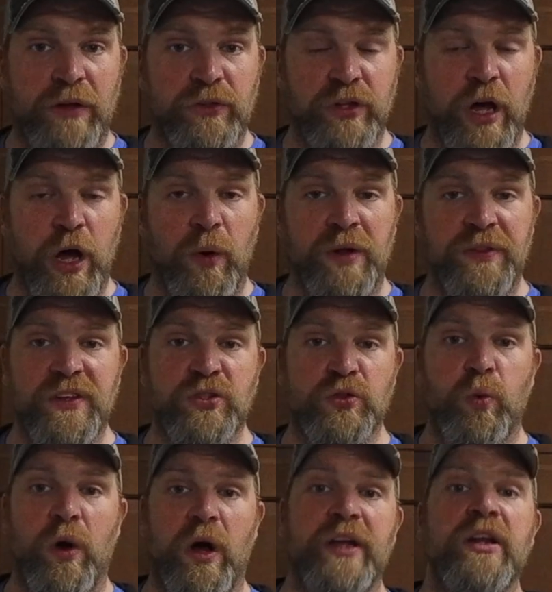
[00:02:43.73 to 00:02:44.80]
low on this
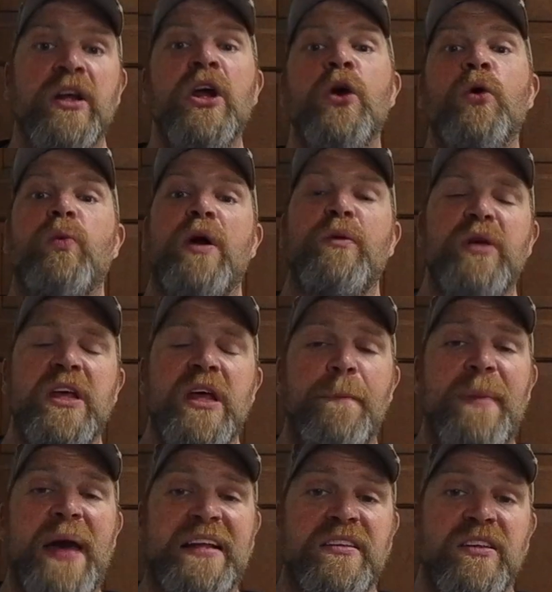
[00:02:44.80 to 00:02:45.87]
one. When we come
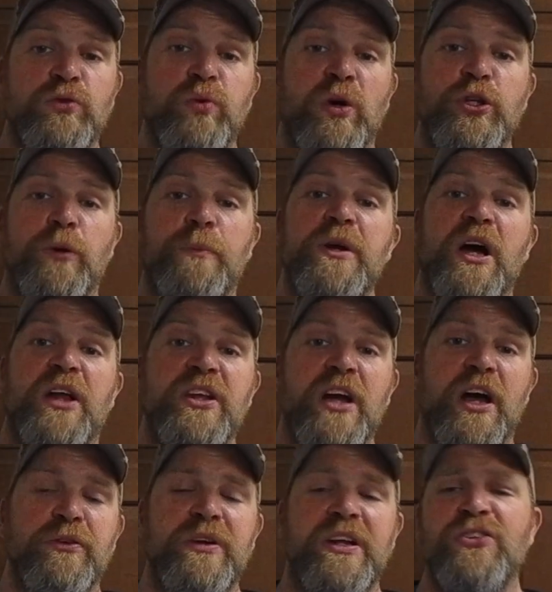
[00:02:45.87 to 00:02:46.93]
back to this one, you'll be on the
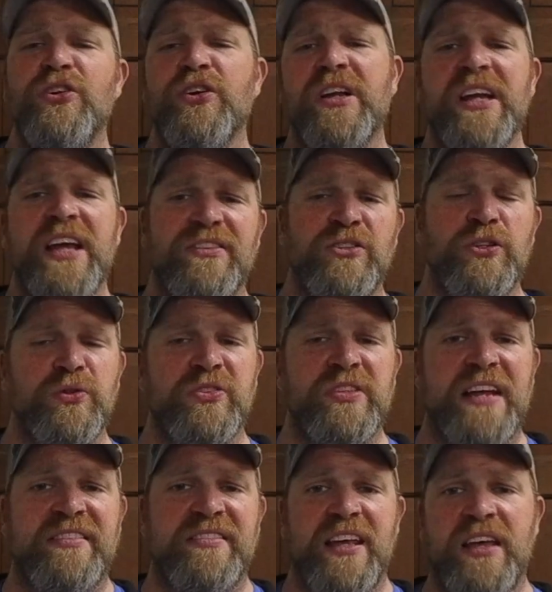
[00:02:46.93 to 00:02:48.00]
other knee. So you're going to get 2
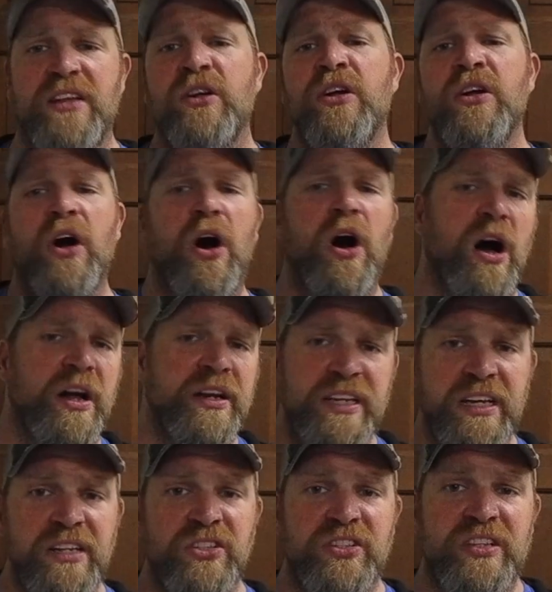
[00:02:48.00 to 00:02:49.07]
sets in on
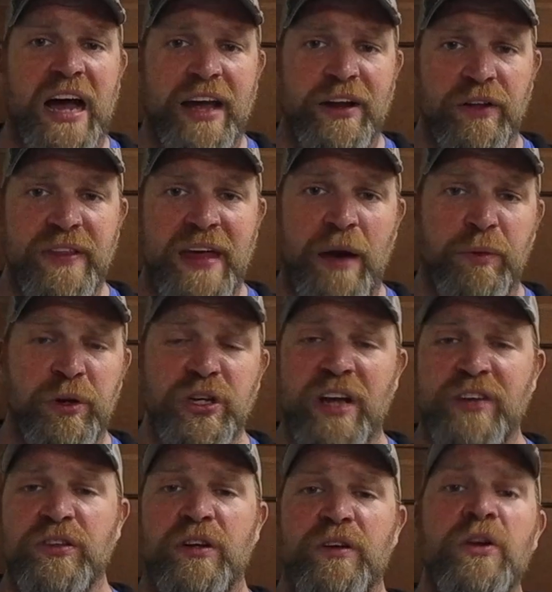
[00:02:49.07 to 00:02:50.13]
each side on that one. You
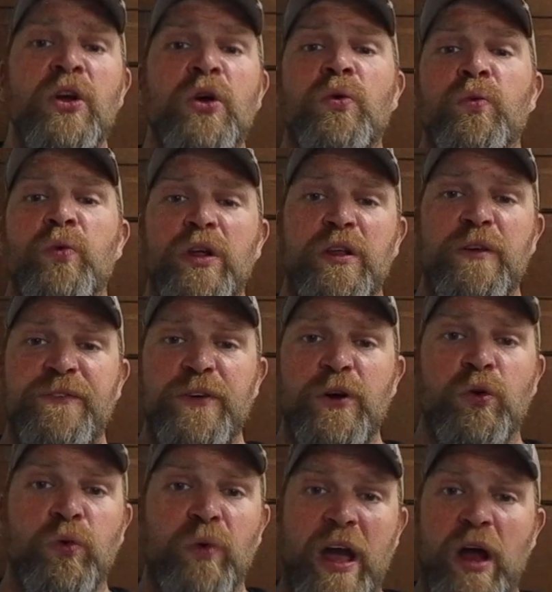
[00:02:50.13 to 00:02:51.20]
guys are going to really feel great.